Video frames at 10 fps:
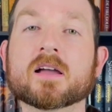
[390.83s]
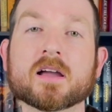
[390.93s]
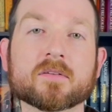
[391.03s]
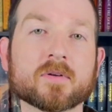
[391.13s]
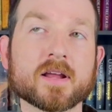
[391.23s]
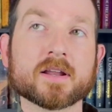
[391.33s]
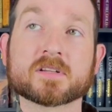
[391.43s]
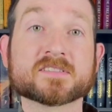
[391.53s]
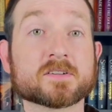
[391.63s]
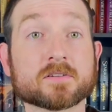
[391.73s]
I've read
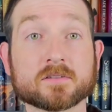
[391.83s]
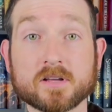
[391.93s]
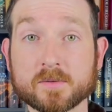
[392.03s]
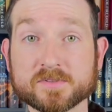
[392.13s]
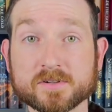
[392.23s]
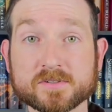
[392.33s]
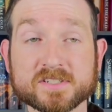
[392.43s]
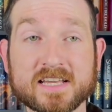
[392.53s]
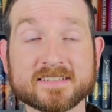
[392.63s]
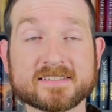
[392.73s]
Consider the Lobster, which
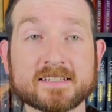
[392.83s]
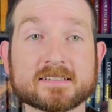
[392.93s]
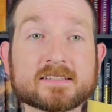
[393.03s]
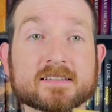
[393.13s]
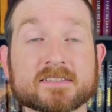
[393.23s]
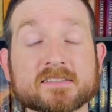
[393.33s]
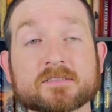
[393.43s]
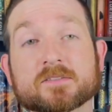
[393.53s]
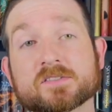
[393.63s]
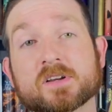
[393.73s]
is essays, and this is the
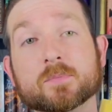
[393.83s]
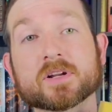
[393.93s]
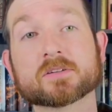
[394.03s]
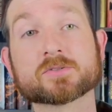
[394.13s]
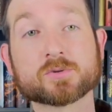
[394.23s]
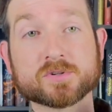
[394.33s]
first time reading short